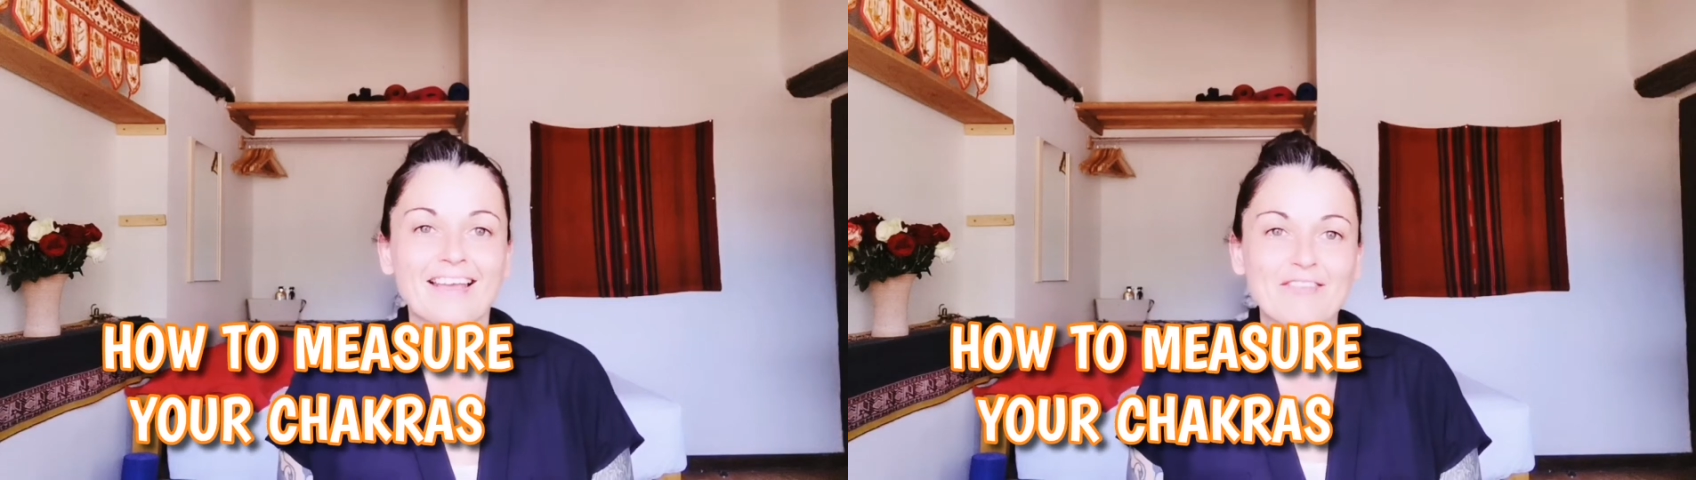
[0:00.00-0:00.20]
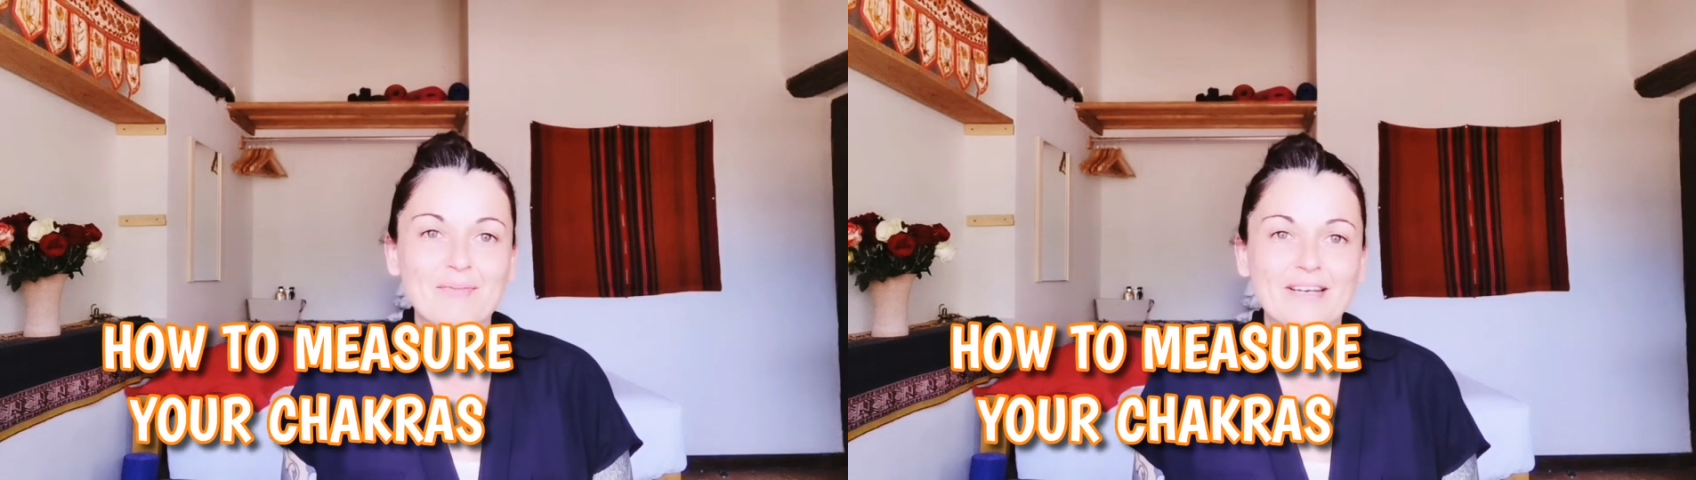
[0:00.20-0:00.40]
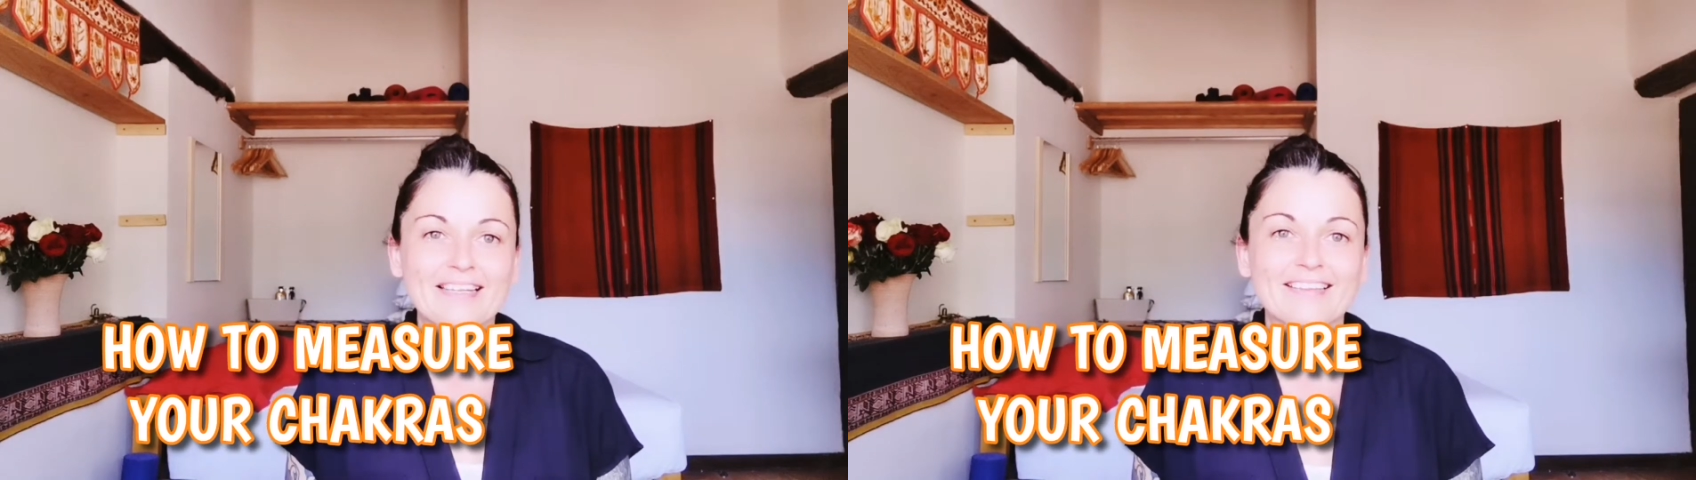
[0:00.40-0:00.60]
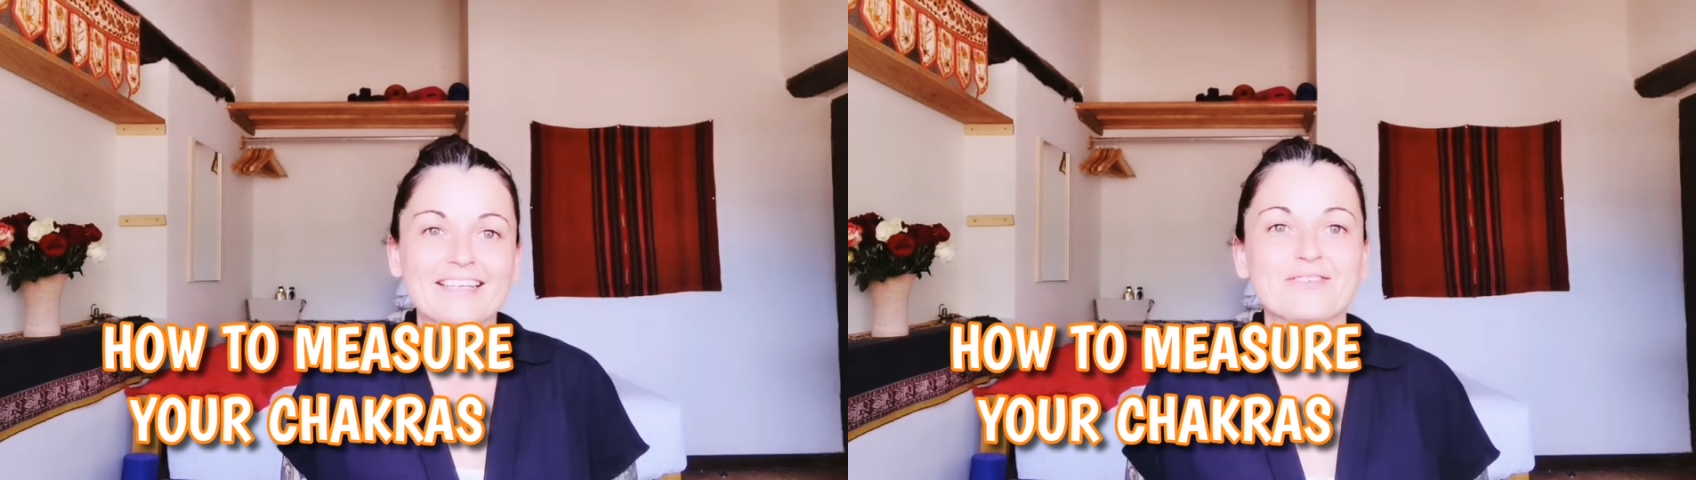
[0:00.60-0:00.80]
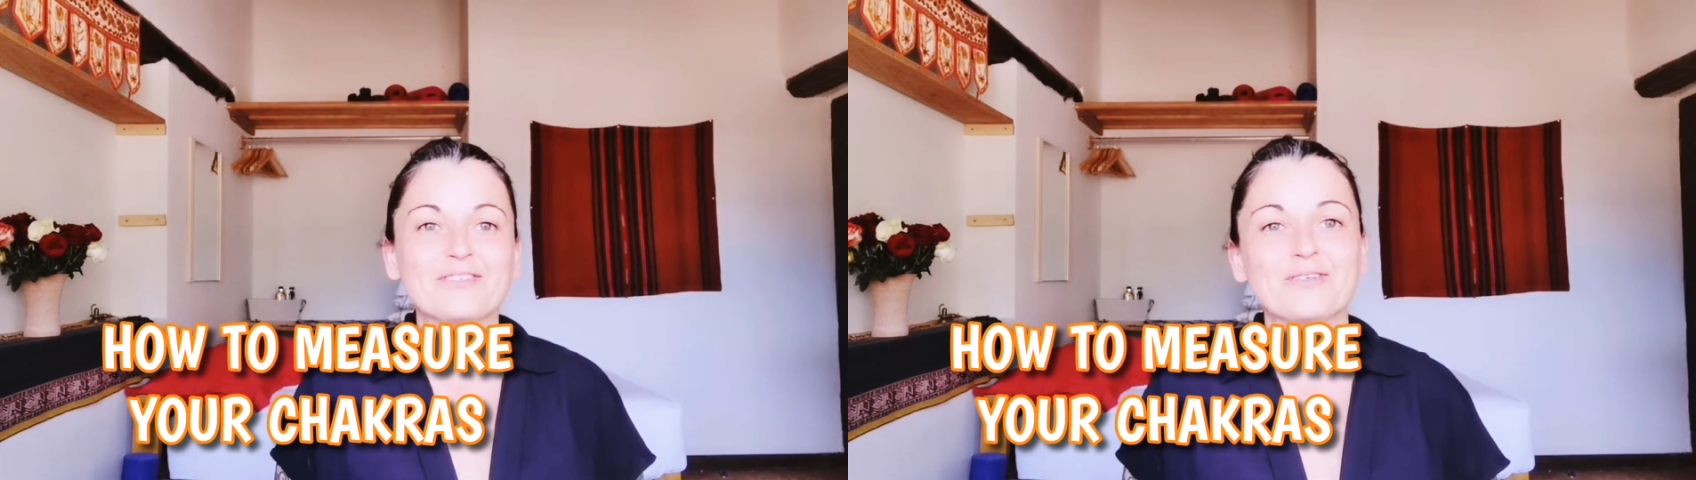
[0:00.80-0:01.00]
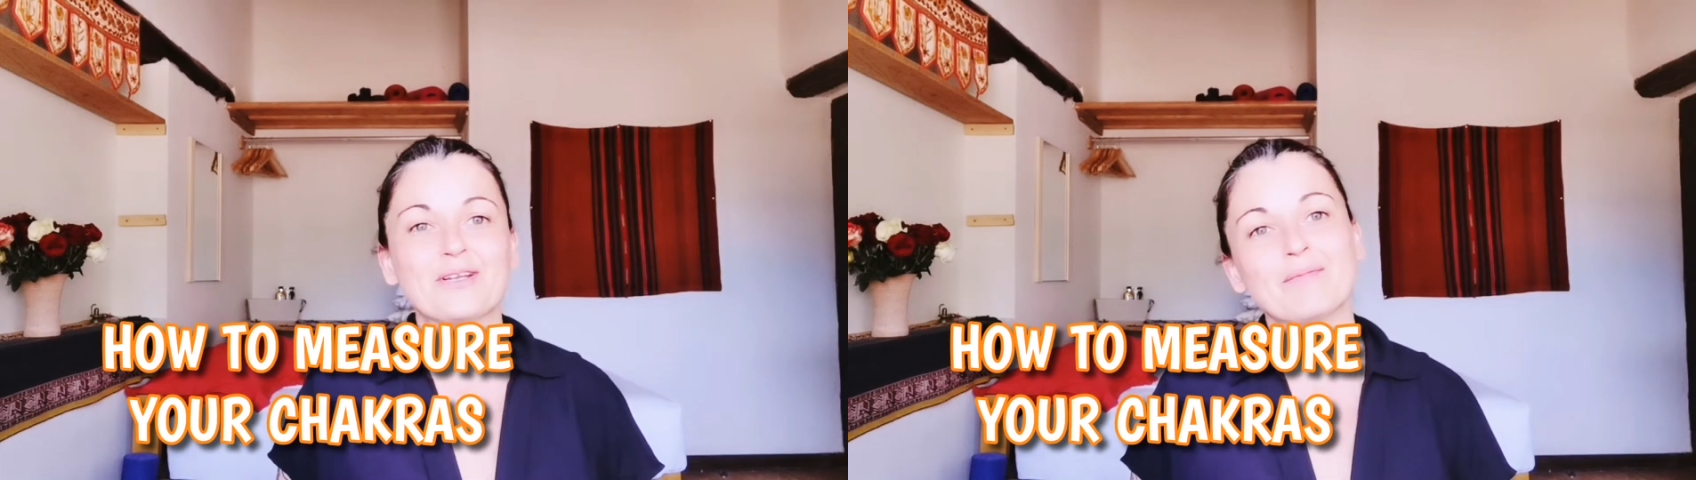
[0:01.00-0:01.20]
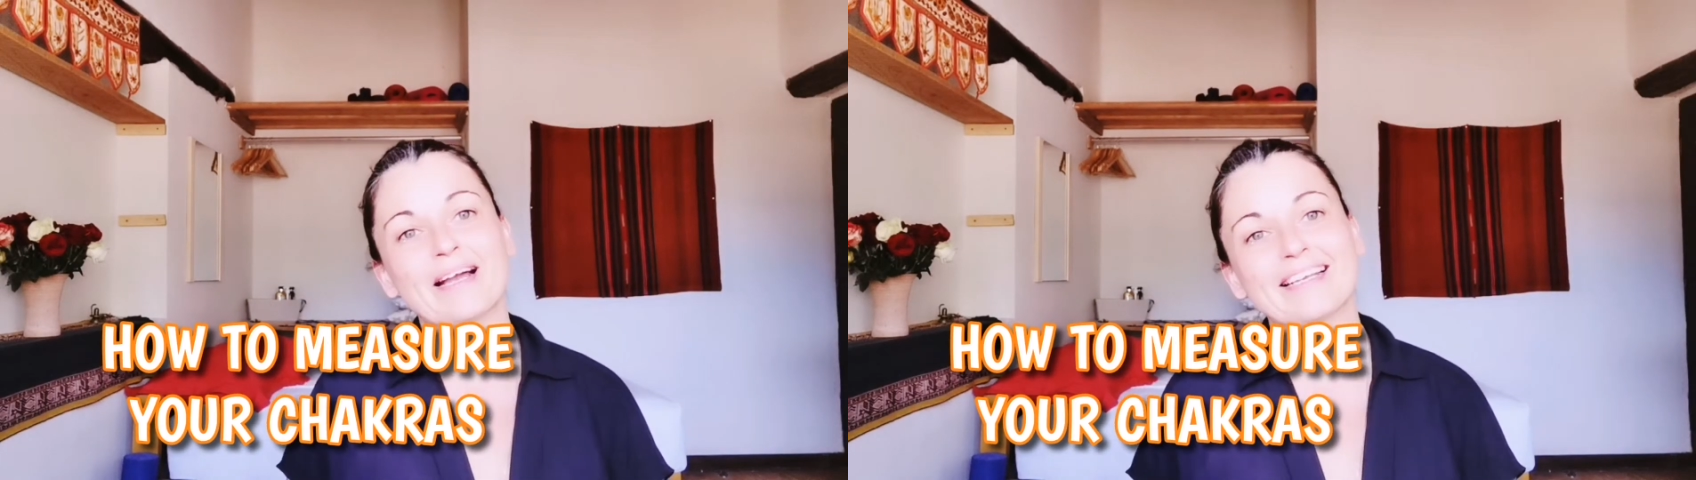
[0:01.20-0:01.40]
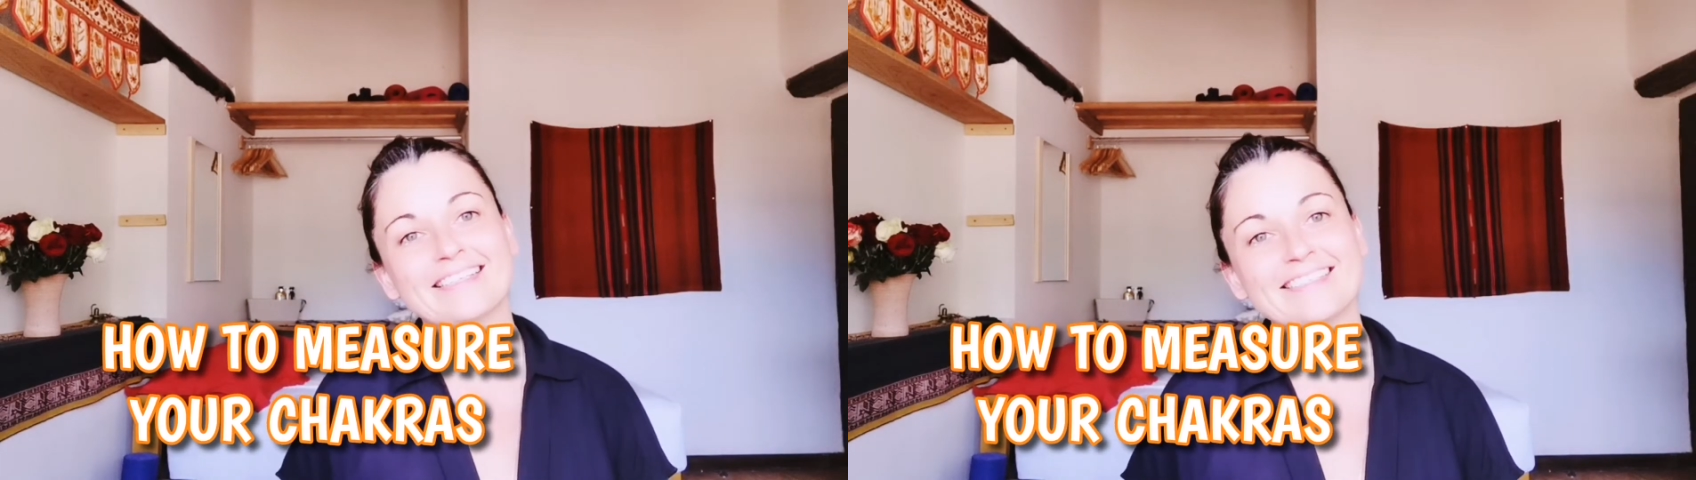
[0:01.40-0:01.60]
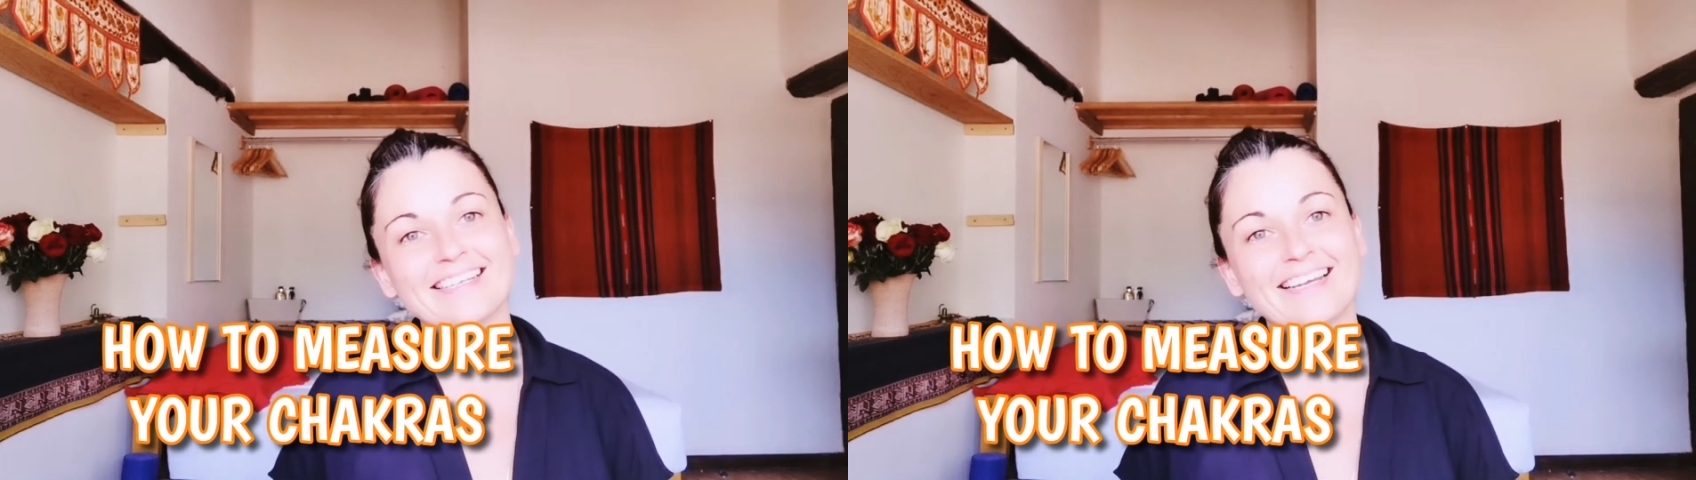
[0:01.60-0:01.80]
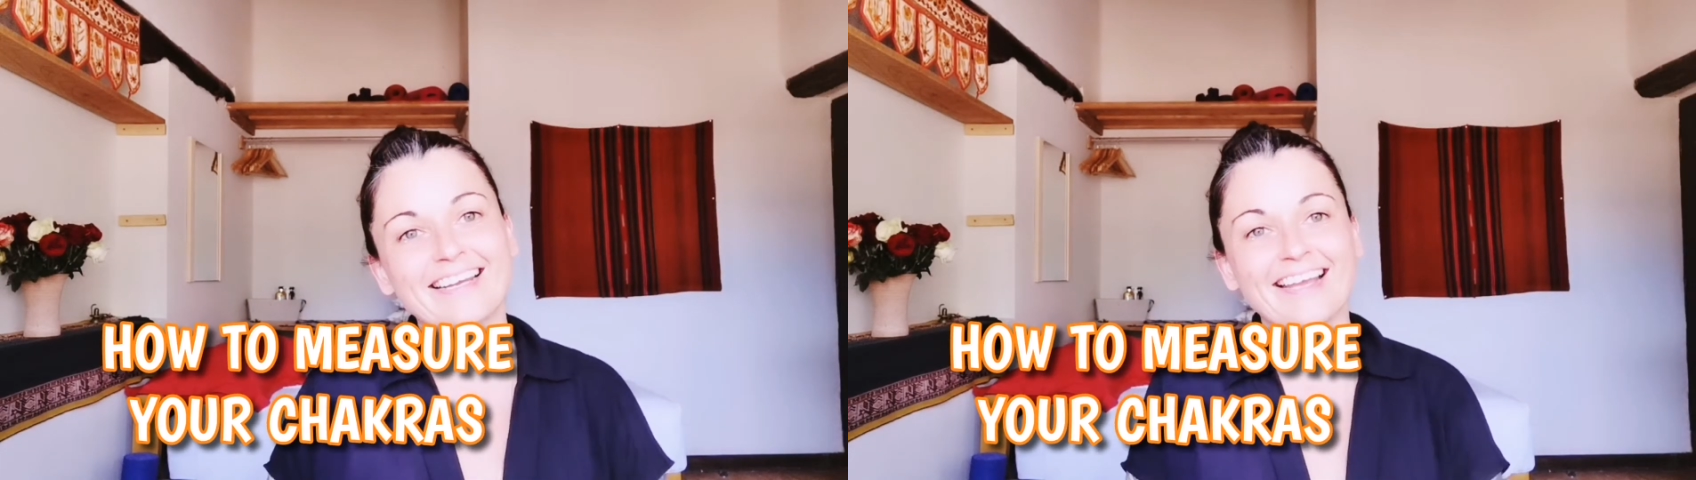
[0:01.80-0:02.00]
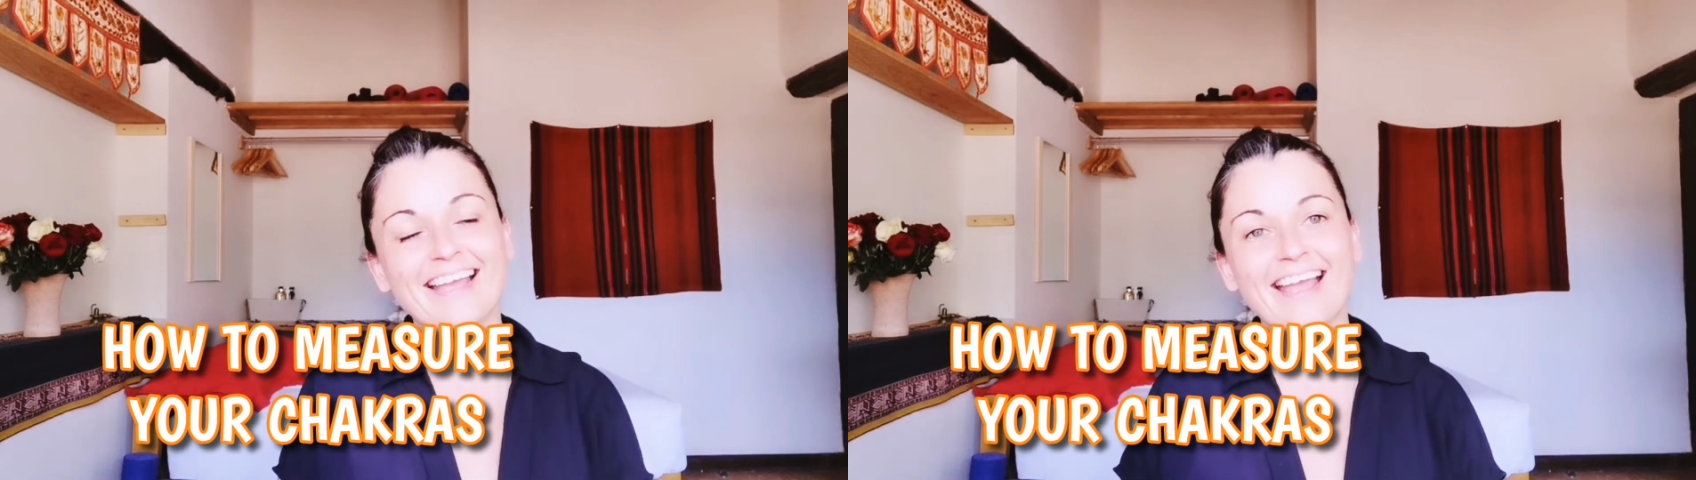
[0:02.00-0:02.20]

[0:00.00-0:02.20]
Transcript: Hey everybody, thanks for tuning back in today.